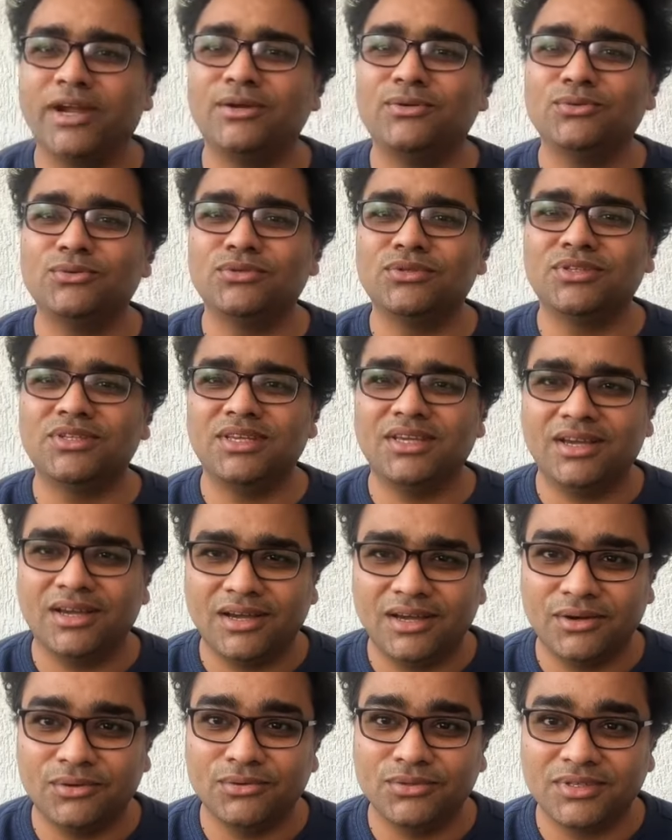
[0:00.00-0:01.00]
to seek
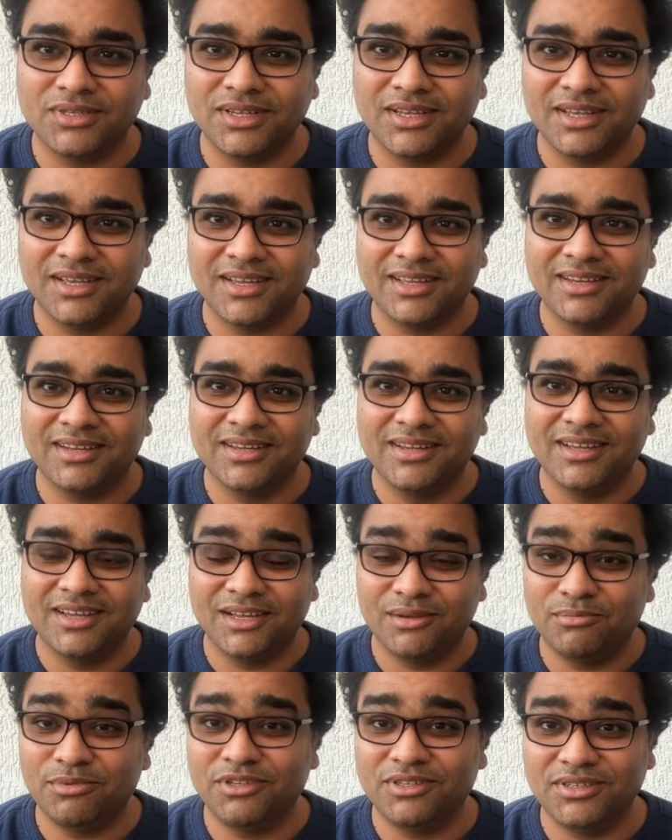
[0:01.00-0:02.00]
outside
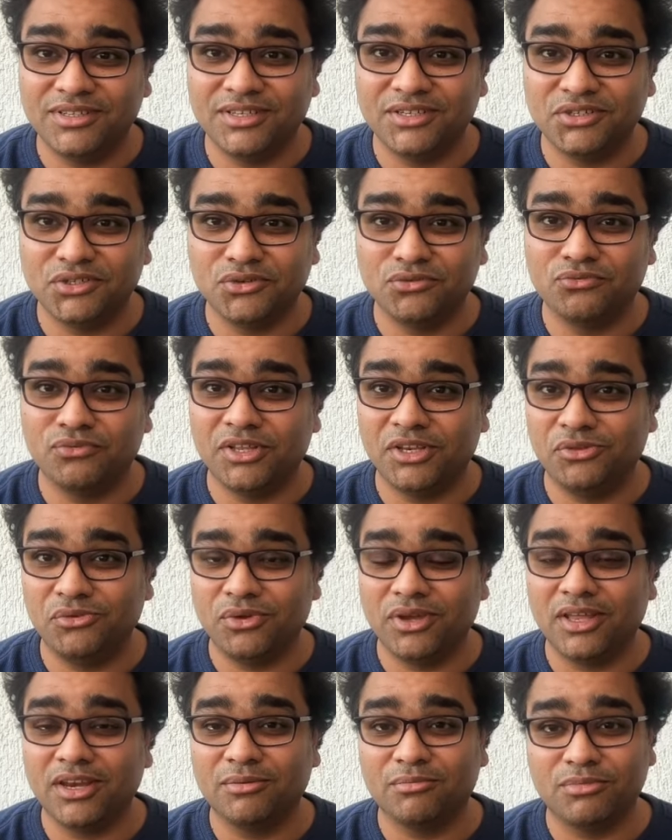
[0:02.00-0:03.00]
appreciation when you
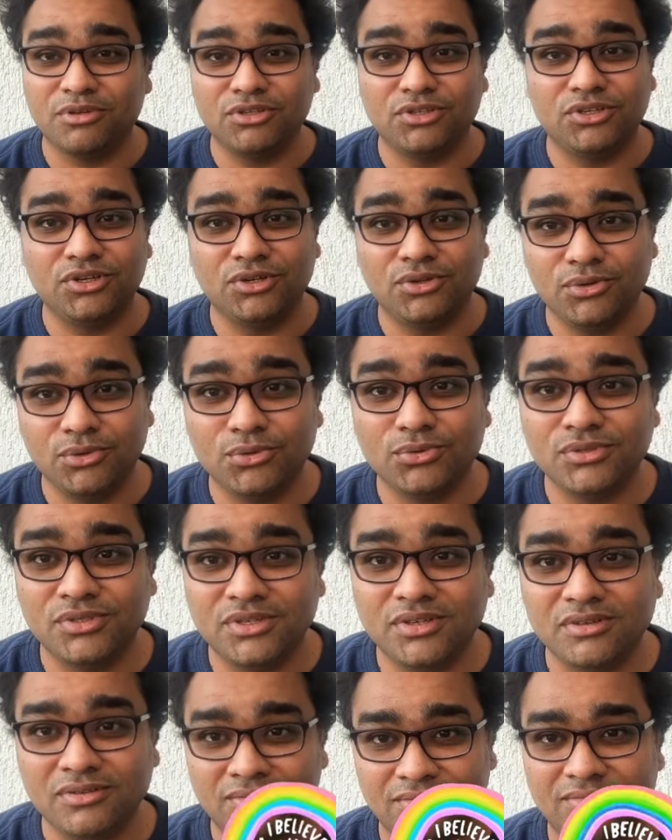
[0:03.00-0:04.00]
can appreciate your own
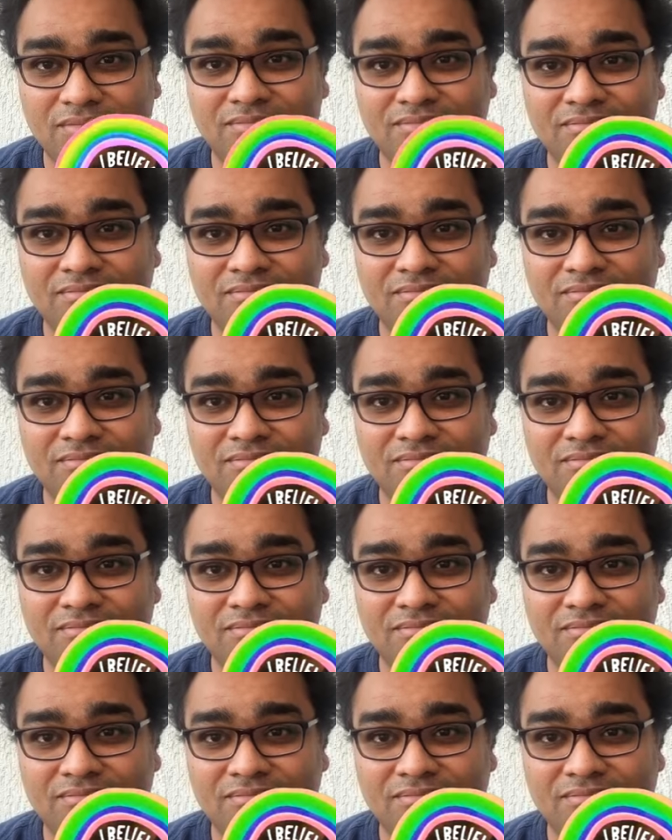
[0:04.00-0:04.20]
self?